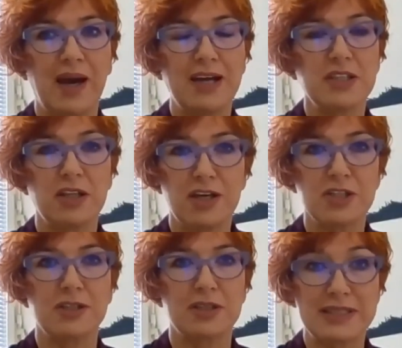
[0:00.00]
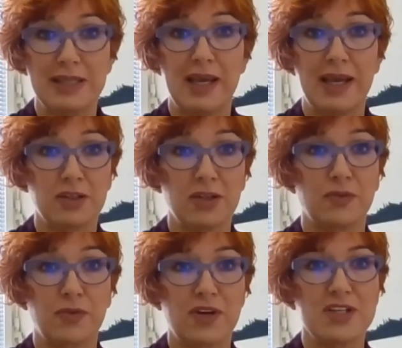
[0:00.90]
ideological slant
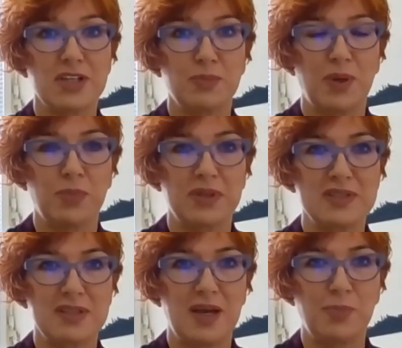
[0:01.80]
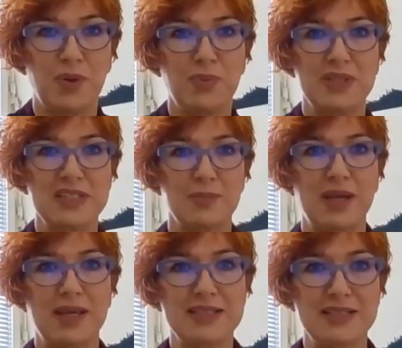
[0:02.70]
of Croatian populism.
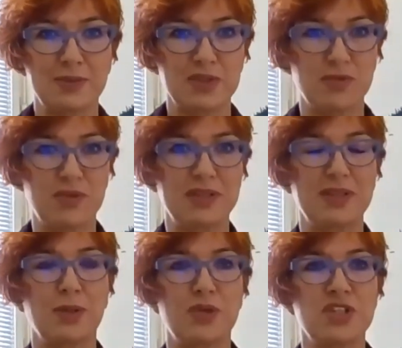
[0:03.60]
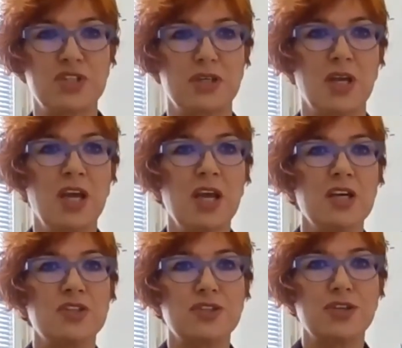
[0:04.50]
I guess that was really the question.
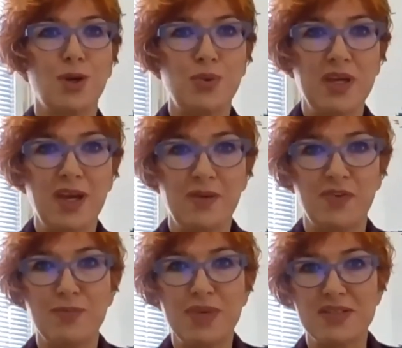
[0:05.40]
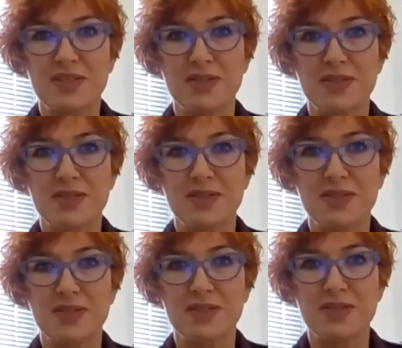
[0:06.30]
So we have a mix
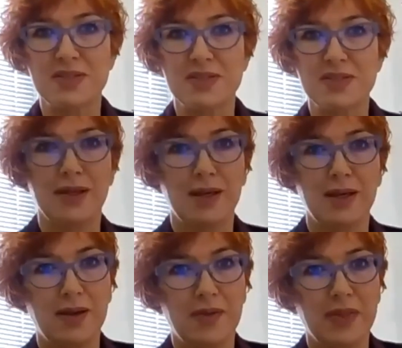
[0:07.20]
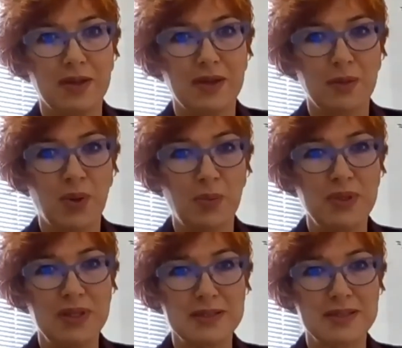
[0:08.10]
here, and the
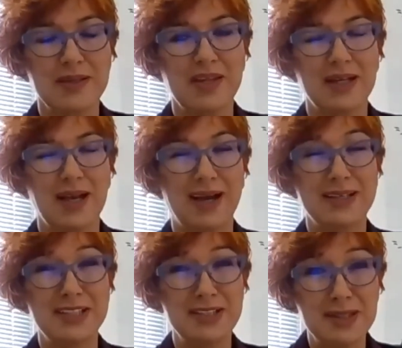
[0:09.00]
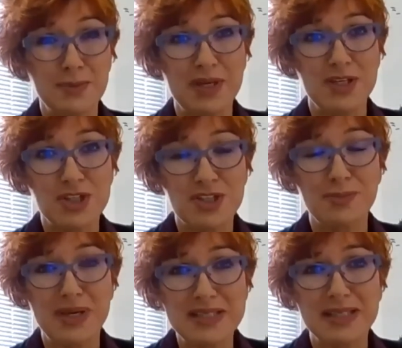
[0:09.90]
populists that I didn't
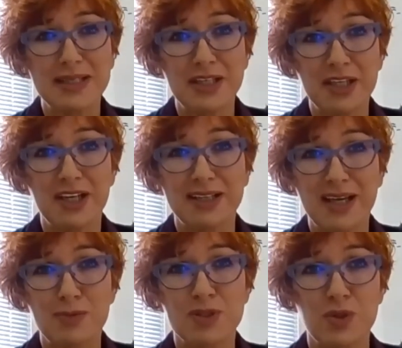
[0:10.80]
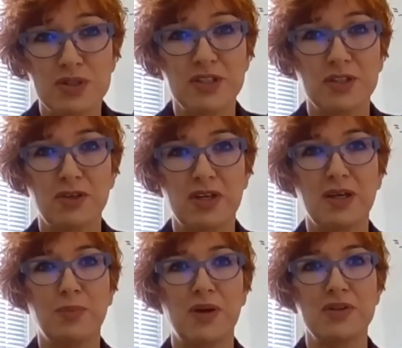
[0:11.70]
mention basically here, and I was mostly talking
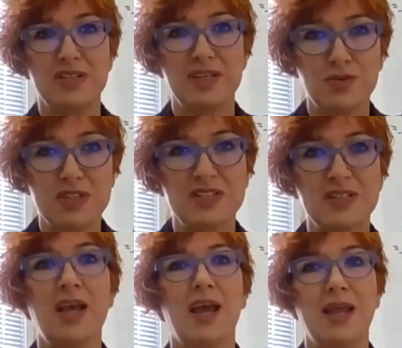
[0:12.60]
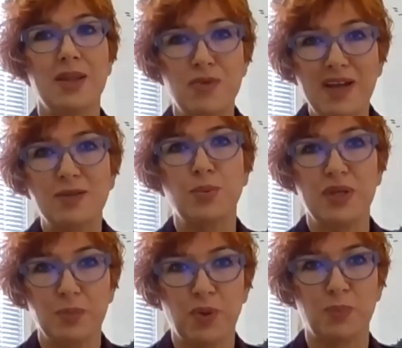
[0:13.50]
about centrist and
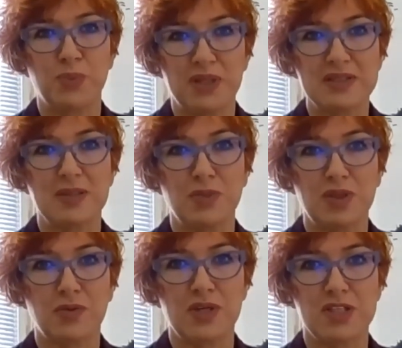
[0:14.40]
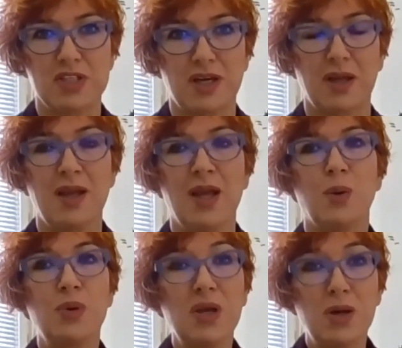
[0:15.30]
right-wing populism in Croatia.
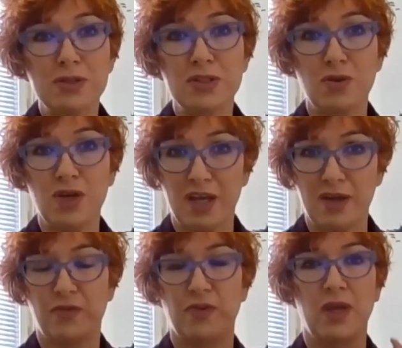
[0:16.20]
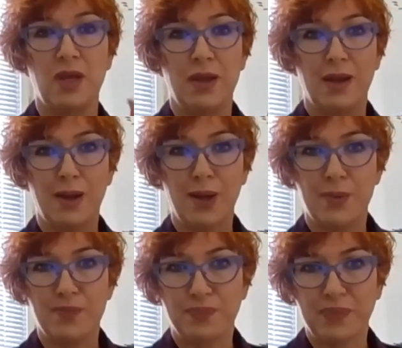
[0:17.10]
We also have
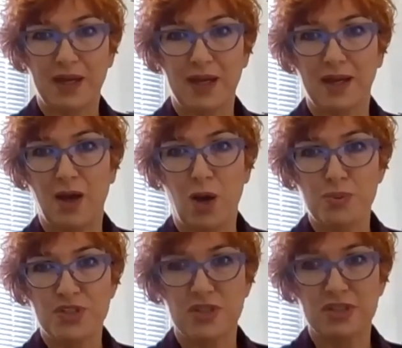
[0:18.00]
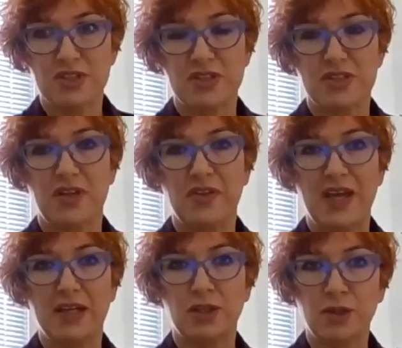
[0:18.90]
options
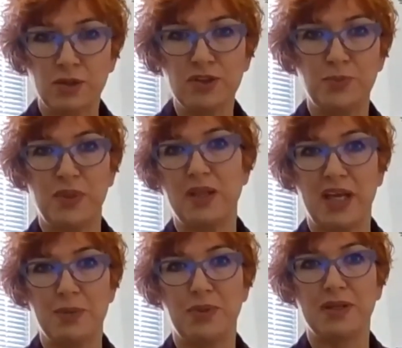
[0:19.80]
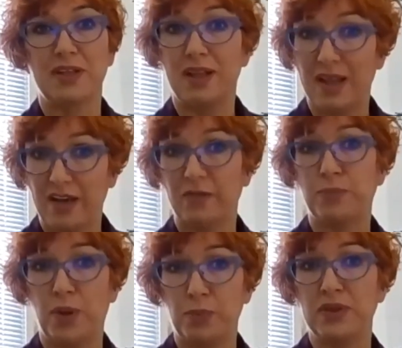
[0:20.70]
that could be labeled left
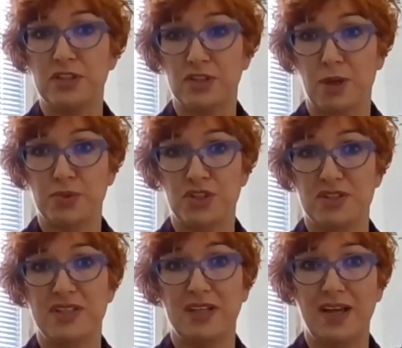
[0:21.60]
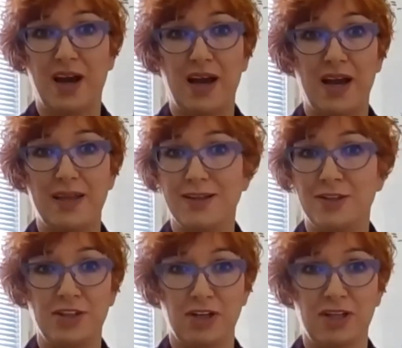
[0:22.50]
populist options that I
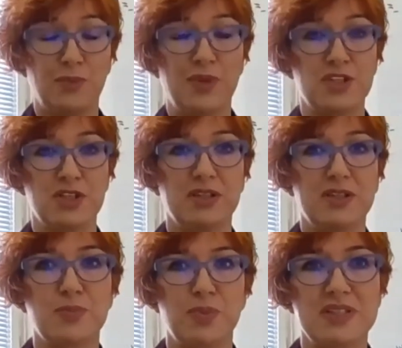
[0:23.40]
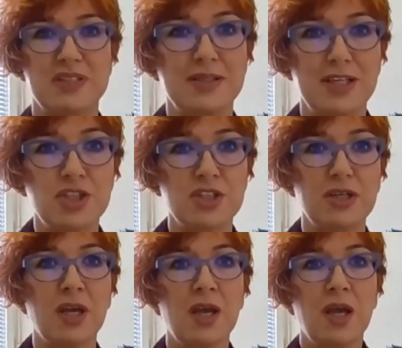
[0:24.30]
did not mention in this
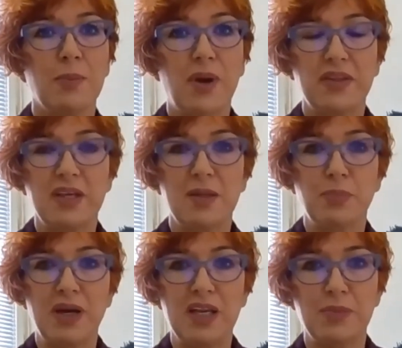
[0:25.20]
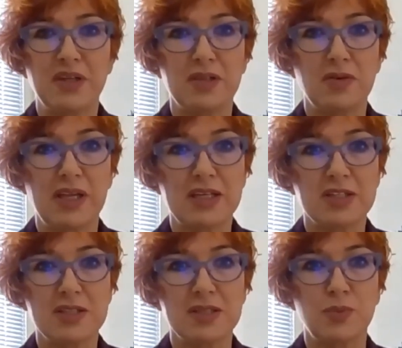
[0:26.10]
presentation, but in parliamentary
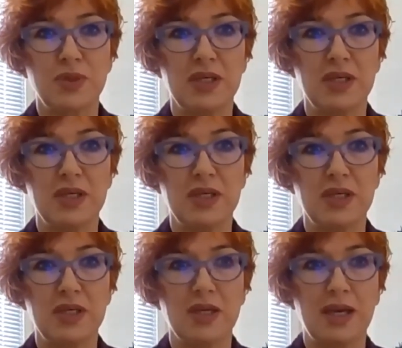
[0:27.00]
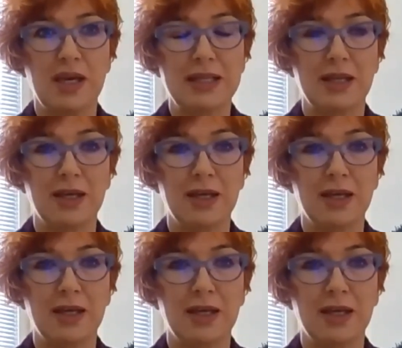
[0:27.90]
elections we had
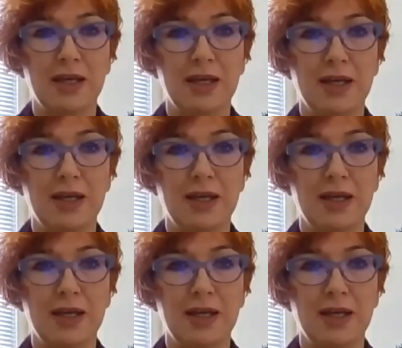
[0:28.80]
lots of